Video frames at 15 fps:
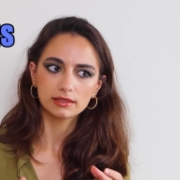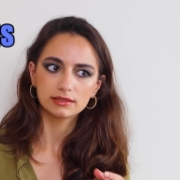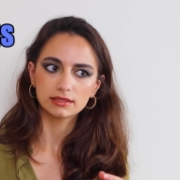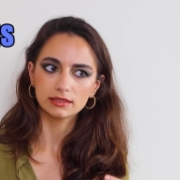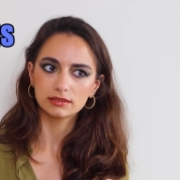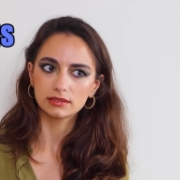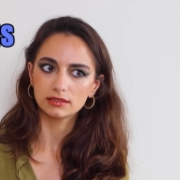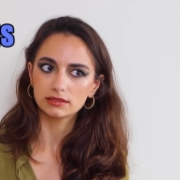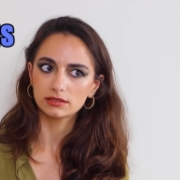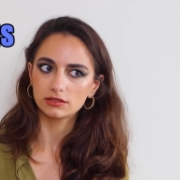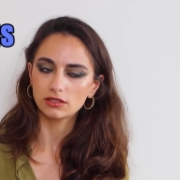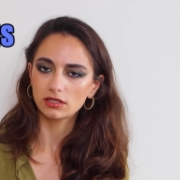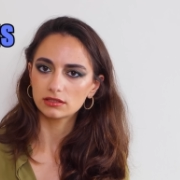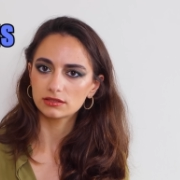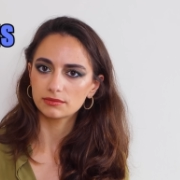does it
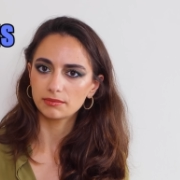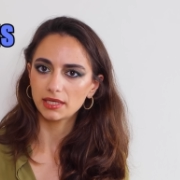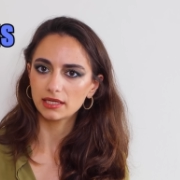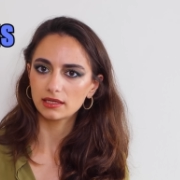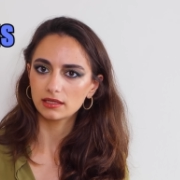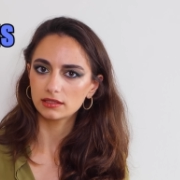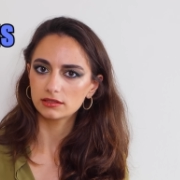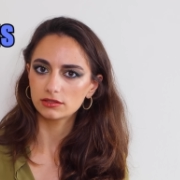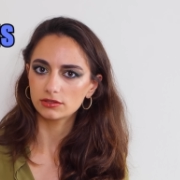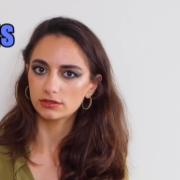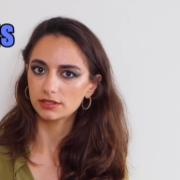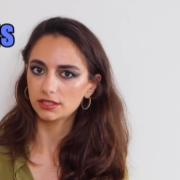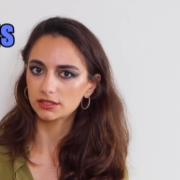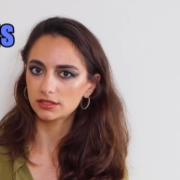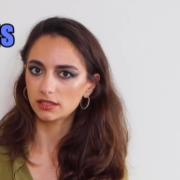not make it your
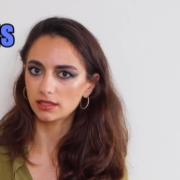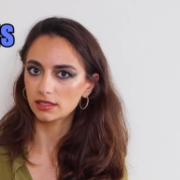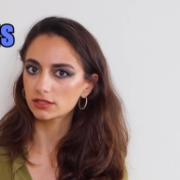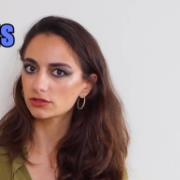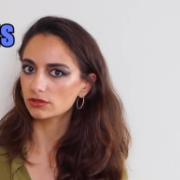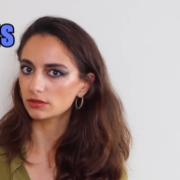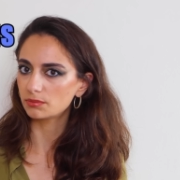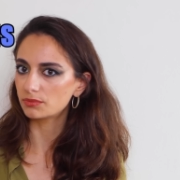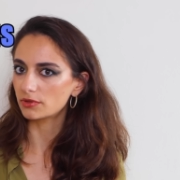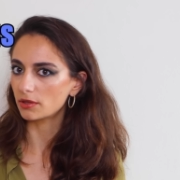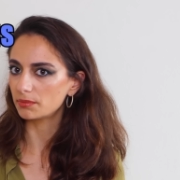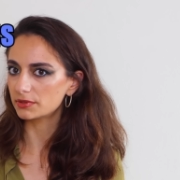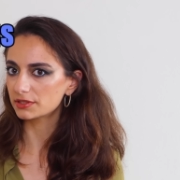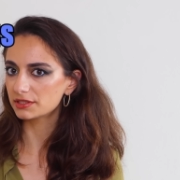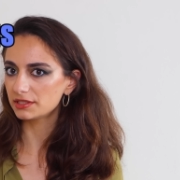intellectual
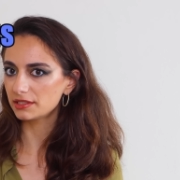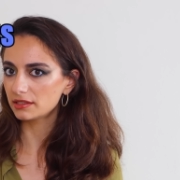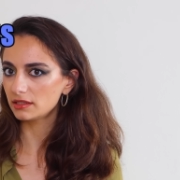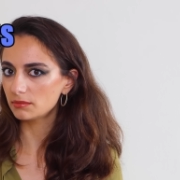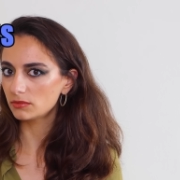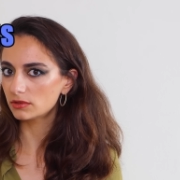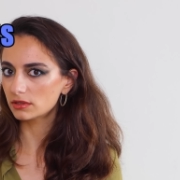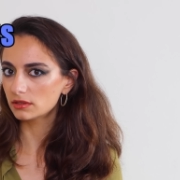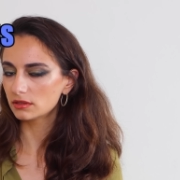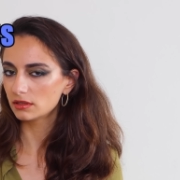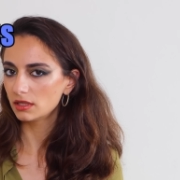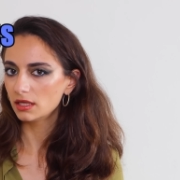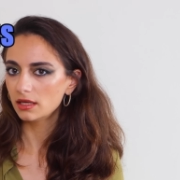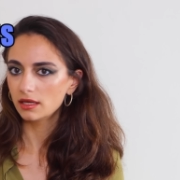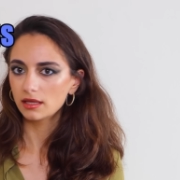property anymore?
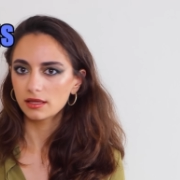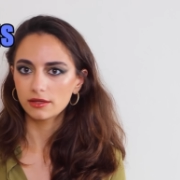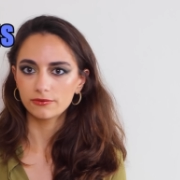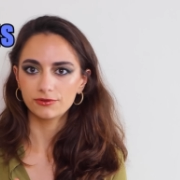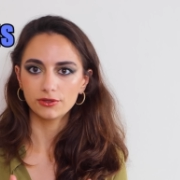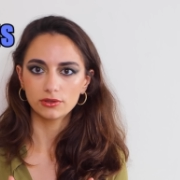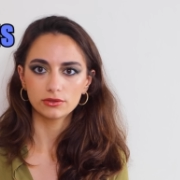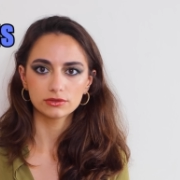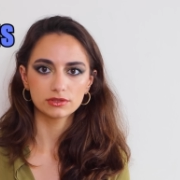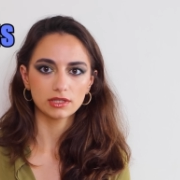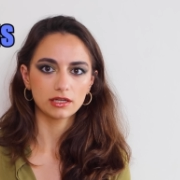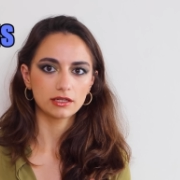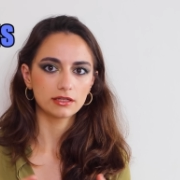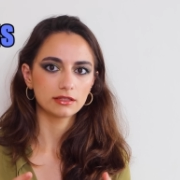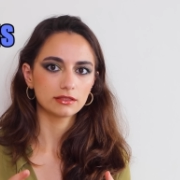Those
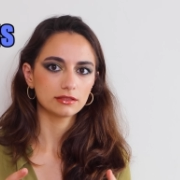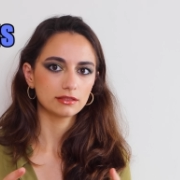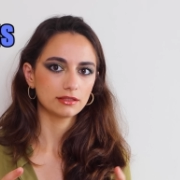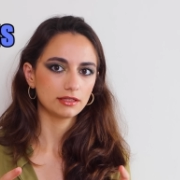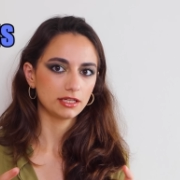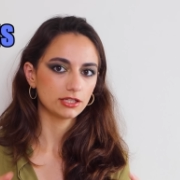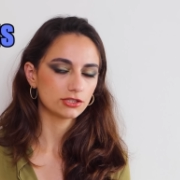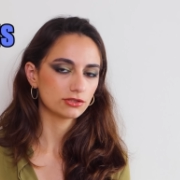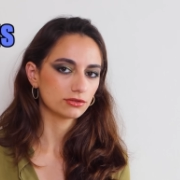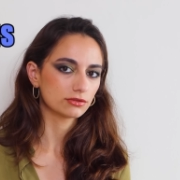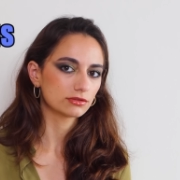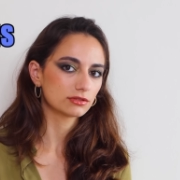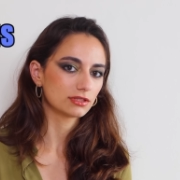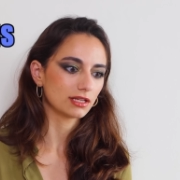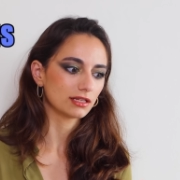are
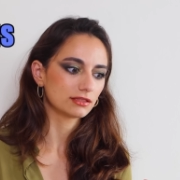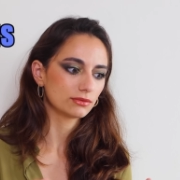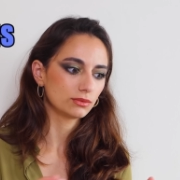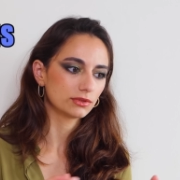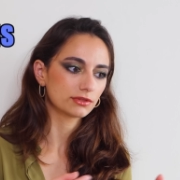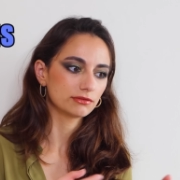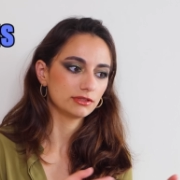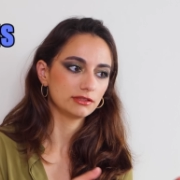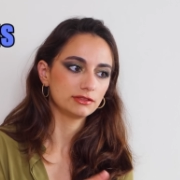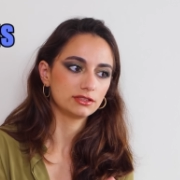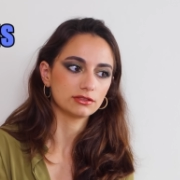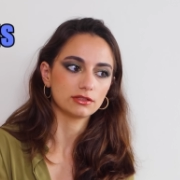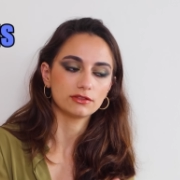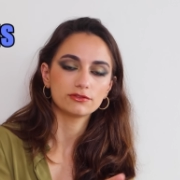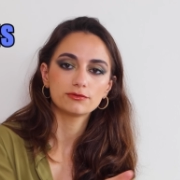issues that were
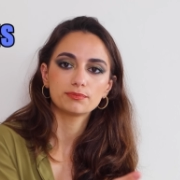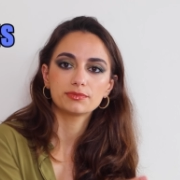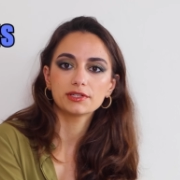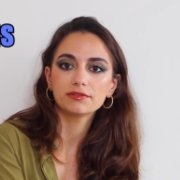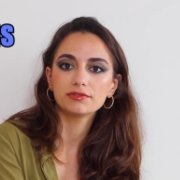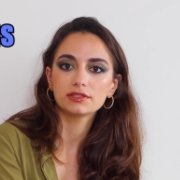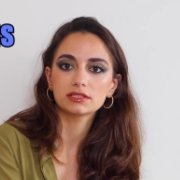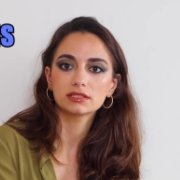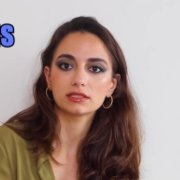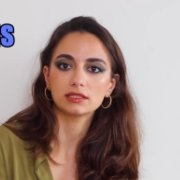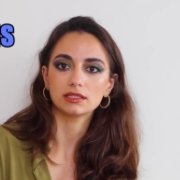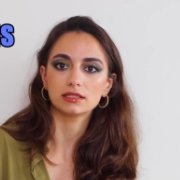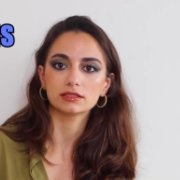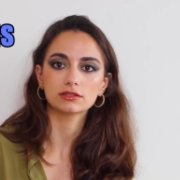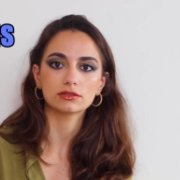resolved
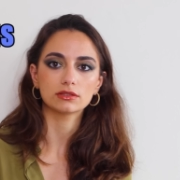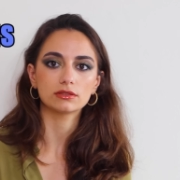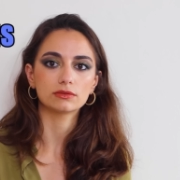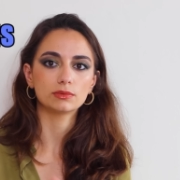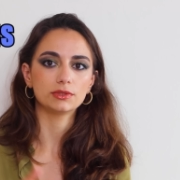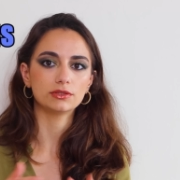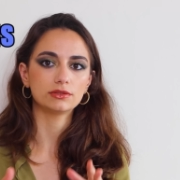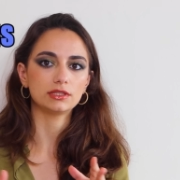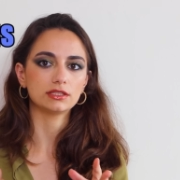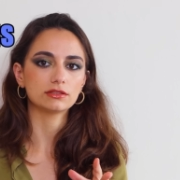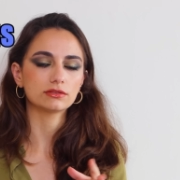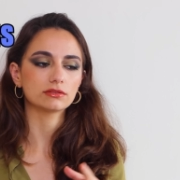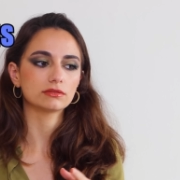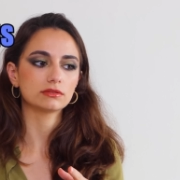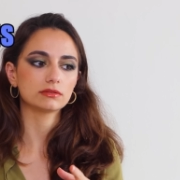previously, so we need
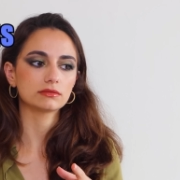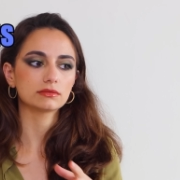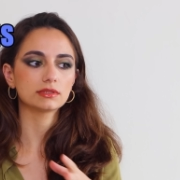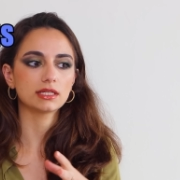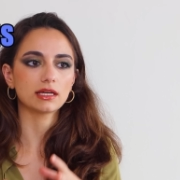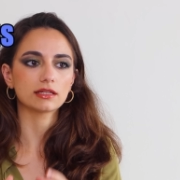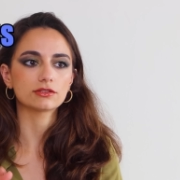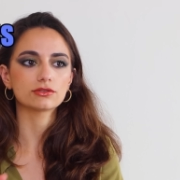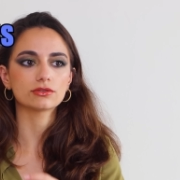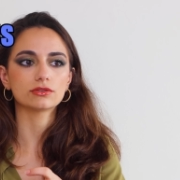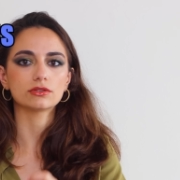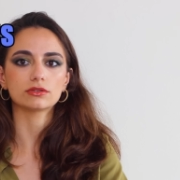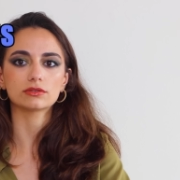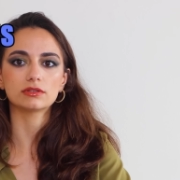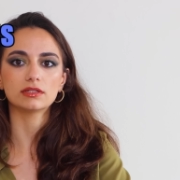to get to
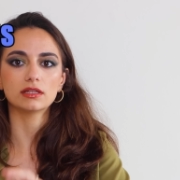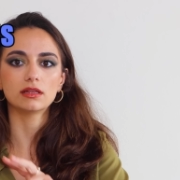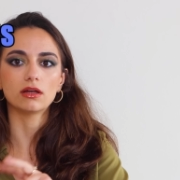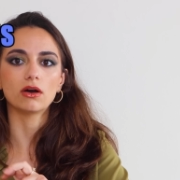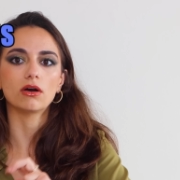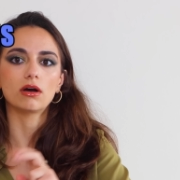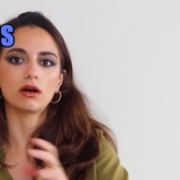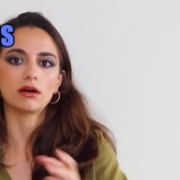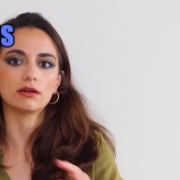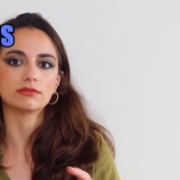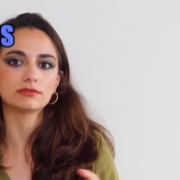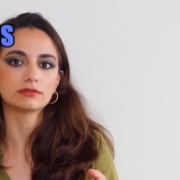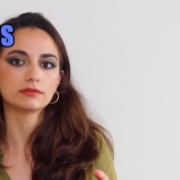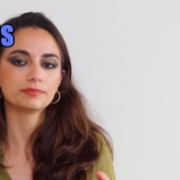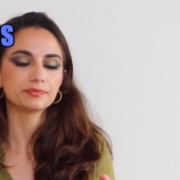know the law of
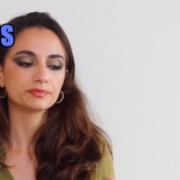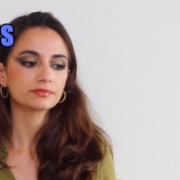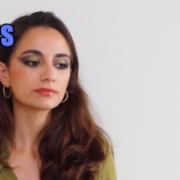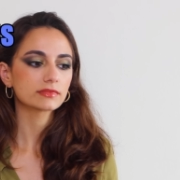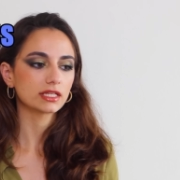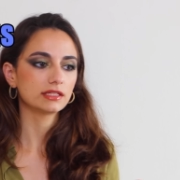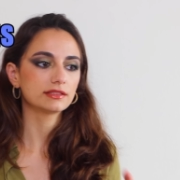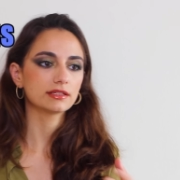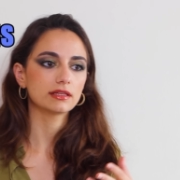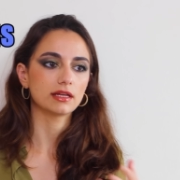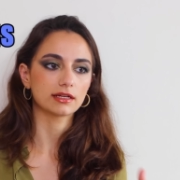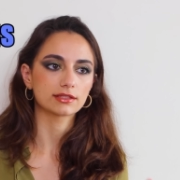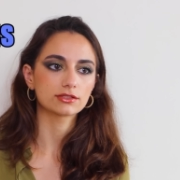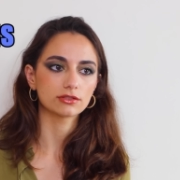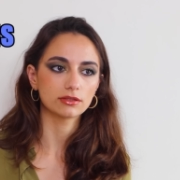
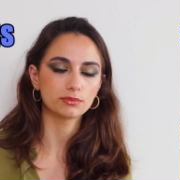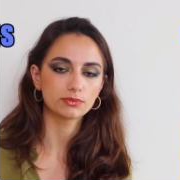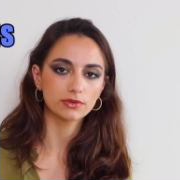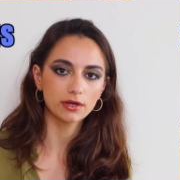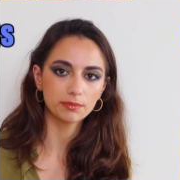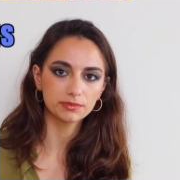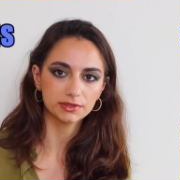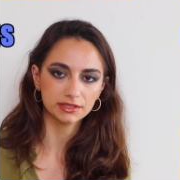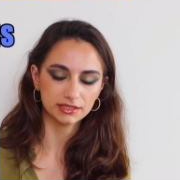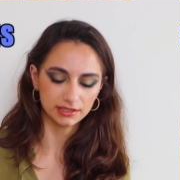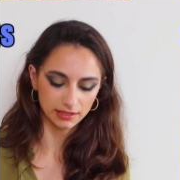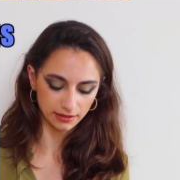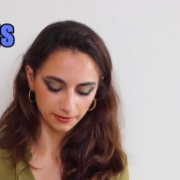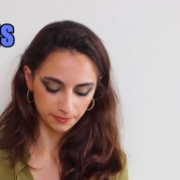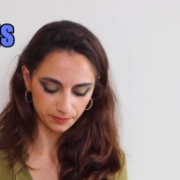intellectual
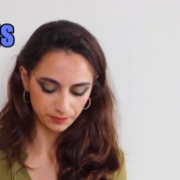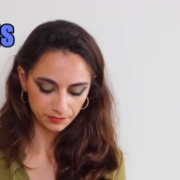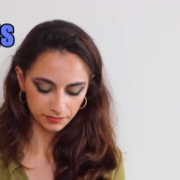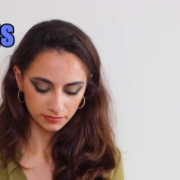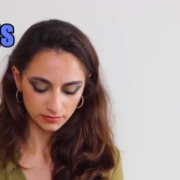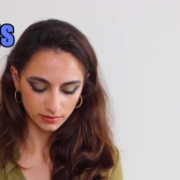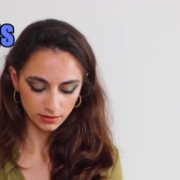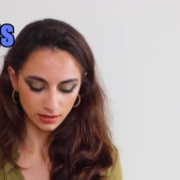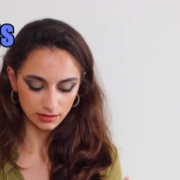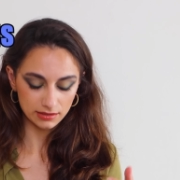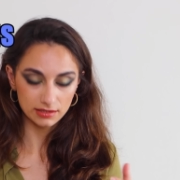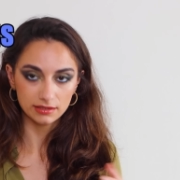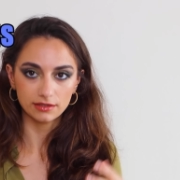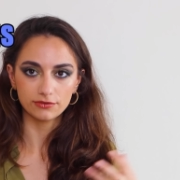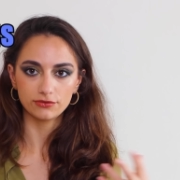property and
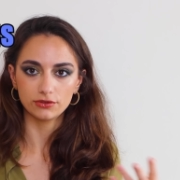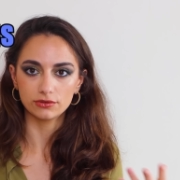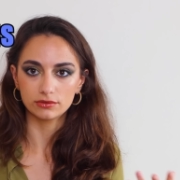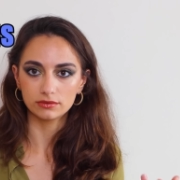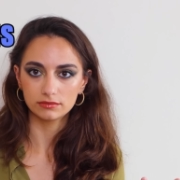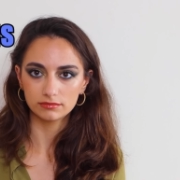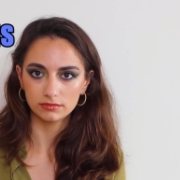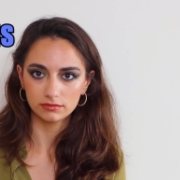see if you